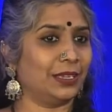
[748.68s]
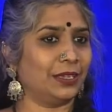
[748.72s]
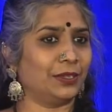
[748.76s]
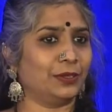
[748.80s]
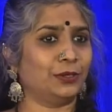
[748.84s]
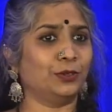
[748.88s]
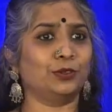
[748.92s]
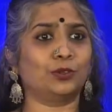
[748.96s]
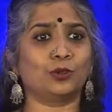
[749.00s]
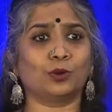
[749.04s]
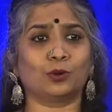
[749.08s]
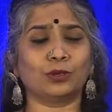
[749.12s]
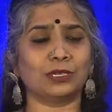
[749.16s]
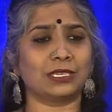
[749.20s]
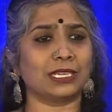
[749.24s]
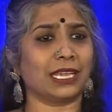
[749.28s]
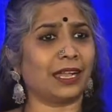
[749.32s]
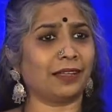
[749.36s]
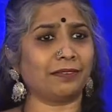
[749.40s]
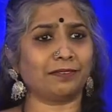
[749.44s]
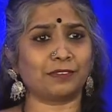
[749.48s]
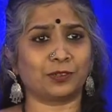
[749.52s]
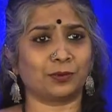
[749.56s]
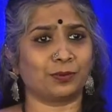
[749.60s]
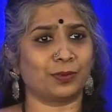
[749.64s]
You don't
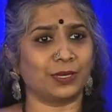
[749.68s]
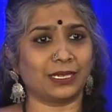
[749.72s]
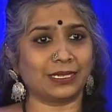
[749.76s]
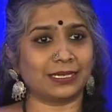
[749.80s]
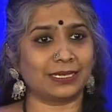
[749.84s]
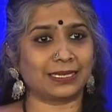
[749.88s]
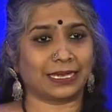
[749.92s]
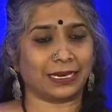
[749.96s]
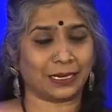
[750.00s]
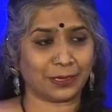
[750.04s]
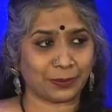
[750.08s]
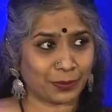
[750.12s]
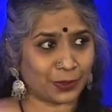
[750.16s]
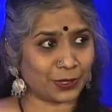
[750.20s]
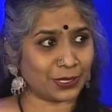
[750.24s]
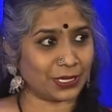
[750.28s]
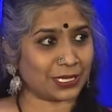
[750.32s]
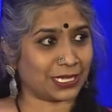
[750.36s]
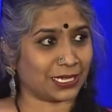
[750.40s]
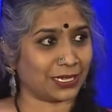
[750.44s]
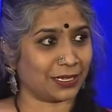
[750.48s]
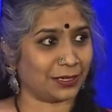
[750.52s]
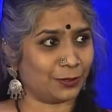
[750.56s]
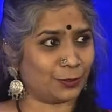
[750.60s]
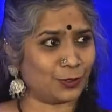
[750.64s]
have to be a
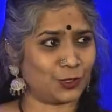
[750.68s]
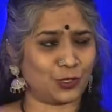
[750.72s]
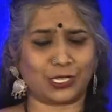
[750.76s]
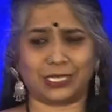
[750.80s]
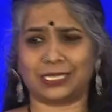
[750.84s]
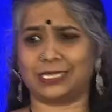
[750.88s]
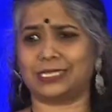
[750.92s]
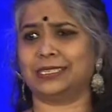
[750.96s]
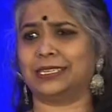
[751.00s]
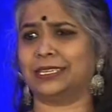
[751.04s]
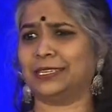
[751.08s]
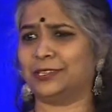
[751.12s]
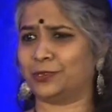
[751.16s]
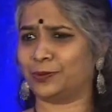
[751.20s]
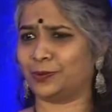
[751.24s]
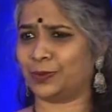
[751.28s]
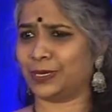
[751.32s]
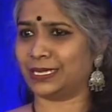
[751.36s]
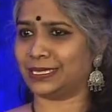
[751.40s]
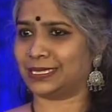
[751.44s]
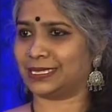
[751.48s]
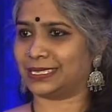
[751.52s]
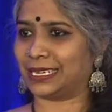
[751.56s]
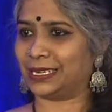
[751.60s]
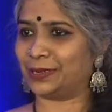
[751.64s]
celebrity. You just need to be
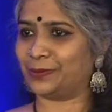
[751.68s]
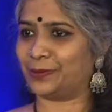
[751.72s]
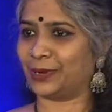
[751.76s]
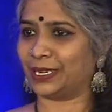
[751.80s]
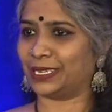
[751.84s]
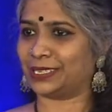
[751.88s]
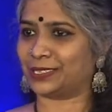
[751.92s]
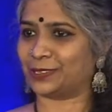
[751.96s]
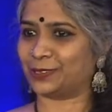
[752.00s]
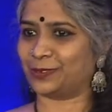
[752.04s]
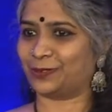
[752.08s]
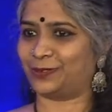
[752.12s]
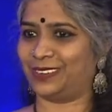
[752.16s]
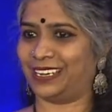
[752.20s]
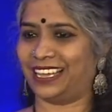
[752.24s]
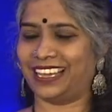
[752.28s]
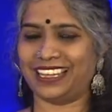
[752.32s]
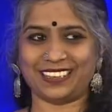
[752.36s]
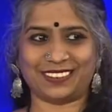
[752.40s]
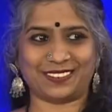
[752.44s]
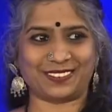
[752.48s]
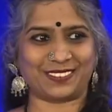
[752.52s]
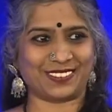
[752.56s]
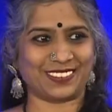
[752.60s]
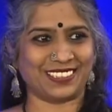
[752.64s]
a celebrator of
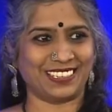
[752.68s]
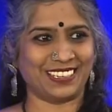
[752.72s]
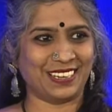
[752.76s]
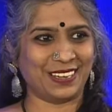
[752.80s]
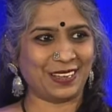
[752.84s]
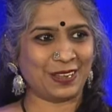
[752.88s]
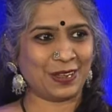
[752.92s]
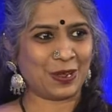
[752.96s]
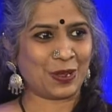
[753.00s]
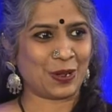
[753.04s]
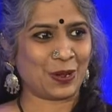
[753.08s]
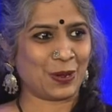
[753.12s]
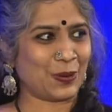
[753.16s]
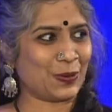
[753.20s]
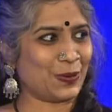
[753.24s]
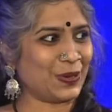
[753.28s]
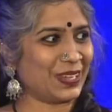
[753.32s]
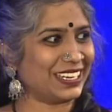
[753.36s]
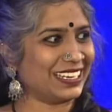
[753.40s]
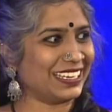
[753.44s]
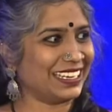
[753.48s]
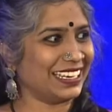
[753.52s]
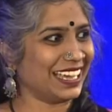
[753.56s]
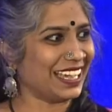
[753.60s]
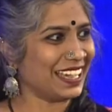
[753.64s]
life.
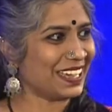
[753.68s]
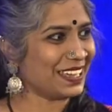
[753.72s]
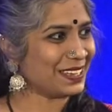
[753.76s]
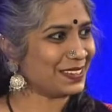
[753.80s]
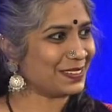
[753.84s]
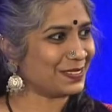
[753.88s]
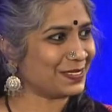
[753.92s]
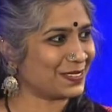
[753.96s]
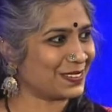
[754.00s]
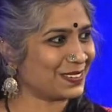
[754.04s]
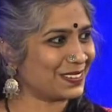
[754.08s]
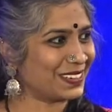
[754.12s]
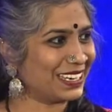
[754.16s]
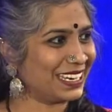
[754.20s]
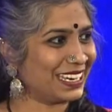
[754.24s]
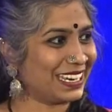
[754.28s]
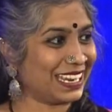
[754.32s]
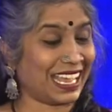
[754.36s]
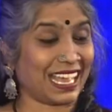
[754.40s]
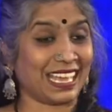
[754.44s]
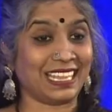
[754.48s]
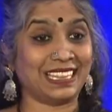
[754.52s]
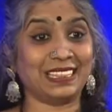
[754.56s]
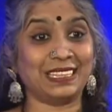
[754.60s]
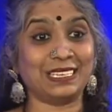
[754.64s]
We're alive,
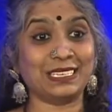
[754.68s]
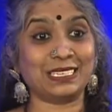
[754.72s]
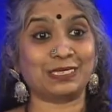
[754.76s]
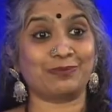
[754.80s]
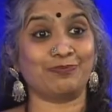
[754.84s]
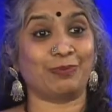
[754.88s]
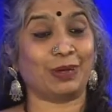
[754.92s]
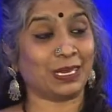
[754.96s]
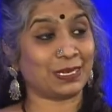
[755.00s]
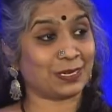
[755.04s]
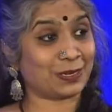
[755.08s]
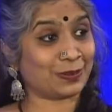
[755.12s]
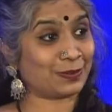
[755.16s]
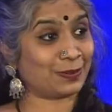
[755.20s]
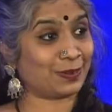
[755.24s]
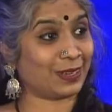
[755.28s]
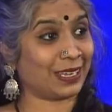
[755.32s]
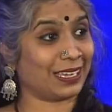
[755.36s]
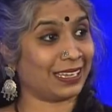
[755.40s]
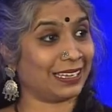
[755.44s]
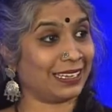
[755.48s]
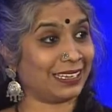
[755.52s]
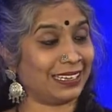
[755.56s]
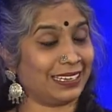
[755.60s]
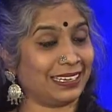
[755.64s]
and this
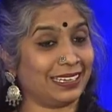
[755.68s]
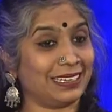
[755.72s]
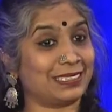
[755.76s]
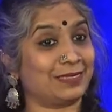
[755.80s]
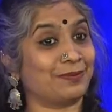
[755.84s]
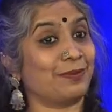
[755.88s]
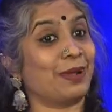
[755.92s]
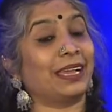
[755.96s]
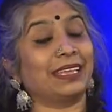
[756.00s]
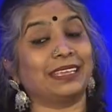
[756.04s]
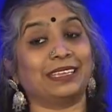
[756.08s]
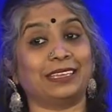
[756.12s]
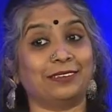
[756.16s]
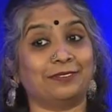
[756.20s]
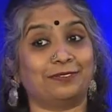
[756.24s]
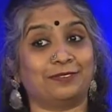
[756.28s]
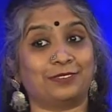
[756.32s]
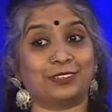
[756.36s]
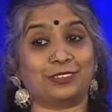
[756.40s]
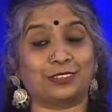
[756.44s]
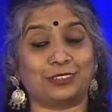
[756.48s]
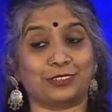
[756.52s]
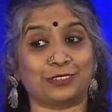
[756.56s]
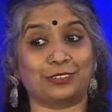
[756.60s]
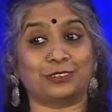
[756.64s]
butterfly is my
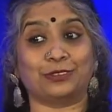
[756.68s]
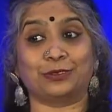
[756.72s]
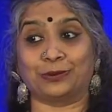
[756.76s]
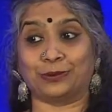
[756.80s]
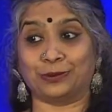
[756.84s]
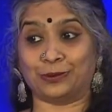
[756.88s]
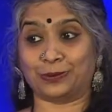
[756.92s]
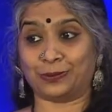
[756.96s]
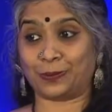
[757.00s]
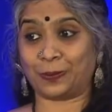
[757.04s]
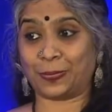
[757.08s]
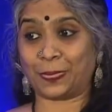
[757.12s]
gift to you.